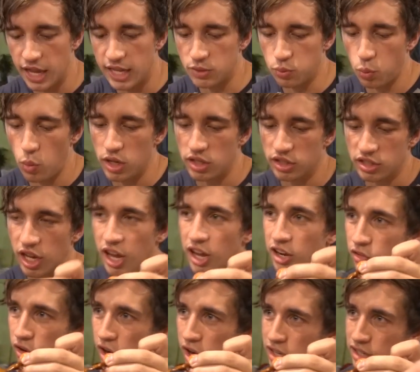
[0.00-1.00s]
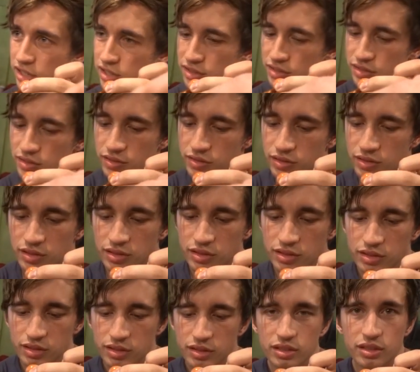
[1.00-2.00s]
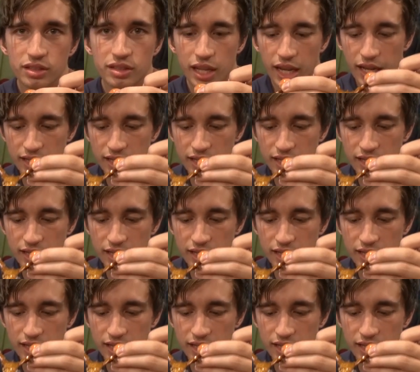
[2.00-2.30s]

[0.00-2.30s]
That's one tongue. Oh, that's the tongue there.